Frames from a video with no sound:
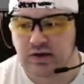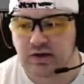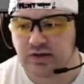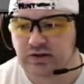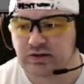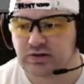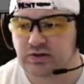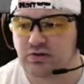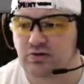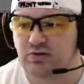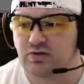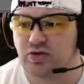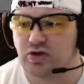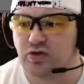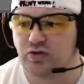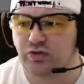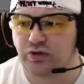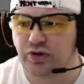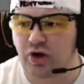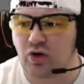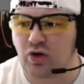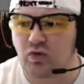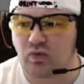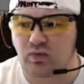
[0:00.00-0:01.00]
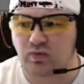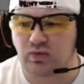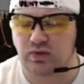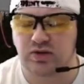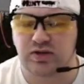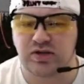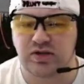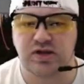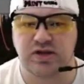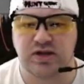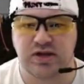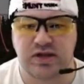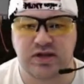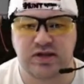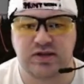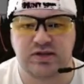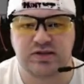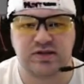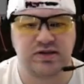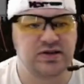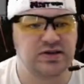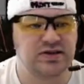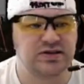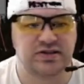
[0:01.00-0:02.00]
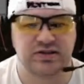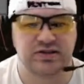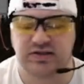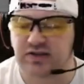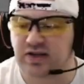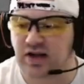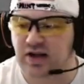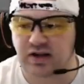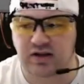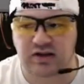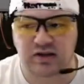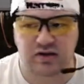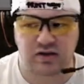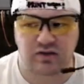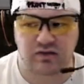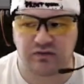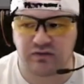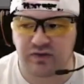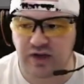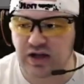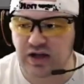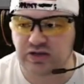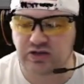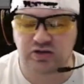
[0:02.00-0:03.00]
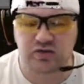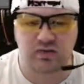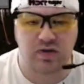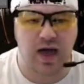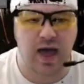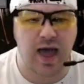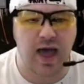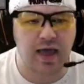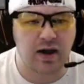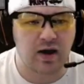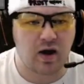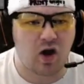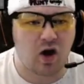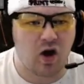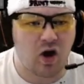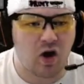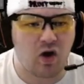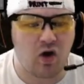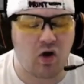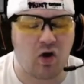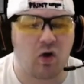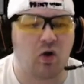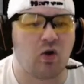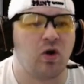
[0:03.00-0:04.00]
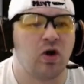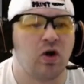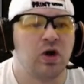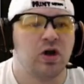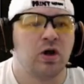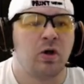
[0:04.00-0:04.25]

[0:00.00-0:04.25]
So you don't really need this. It's not going to affect you at all.